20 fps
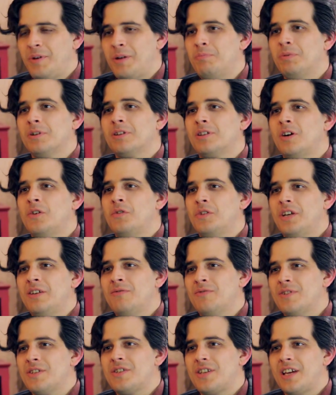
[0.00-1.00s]
People don't
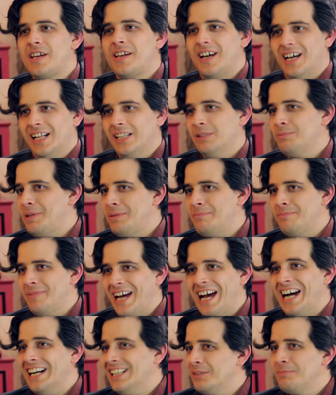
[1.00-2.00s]
even say I'll be
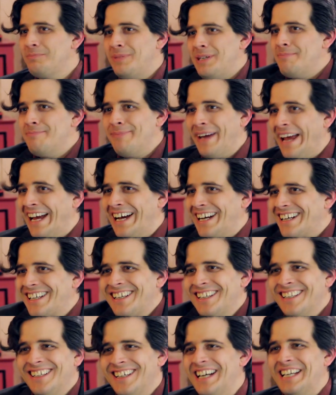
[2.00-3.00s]

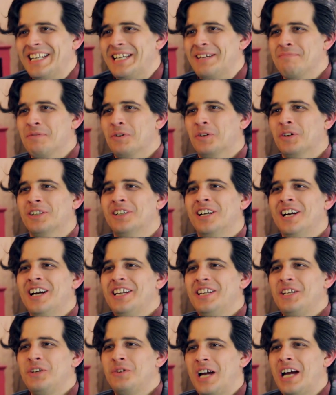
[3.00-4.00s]
back anymore.
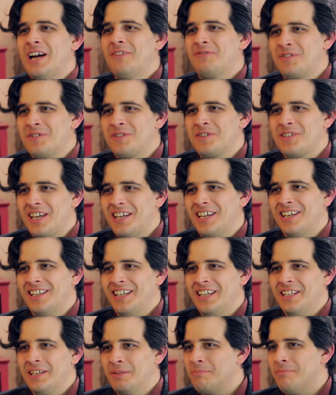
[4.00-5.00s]
You have to say it in